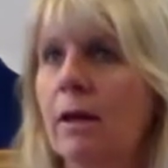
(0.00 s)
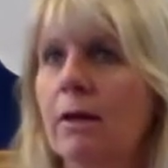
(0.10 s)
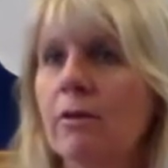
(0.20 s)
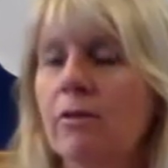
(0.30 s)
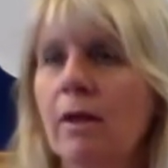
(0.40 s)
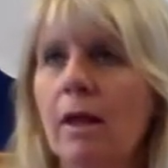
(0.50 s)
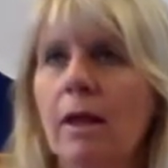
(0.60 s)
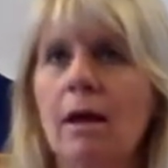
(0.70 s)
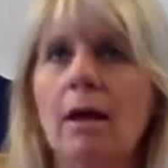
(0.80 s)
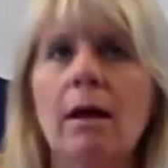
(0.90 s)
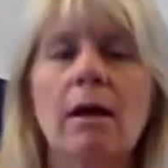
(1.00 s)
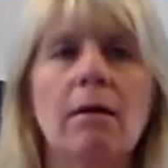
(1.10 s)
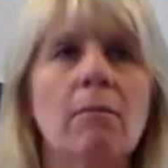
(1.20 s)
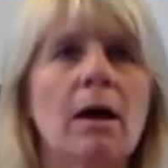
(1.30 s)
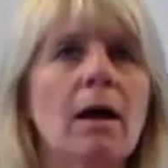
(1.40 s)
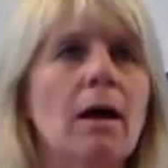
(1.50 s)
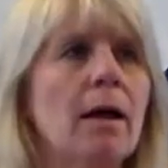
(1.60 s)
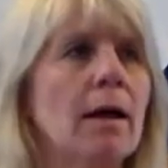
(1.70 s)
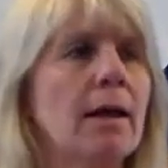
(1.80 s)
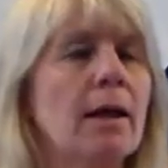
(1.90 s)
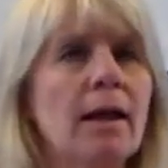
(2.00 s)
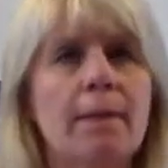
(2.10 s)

It's like, come on.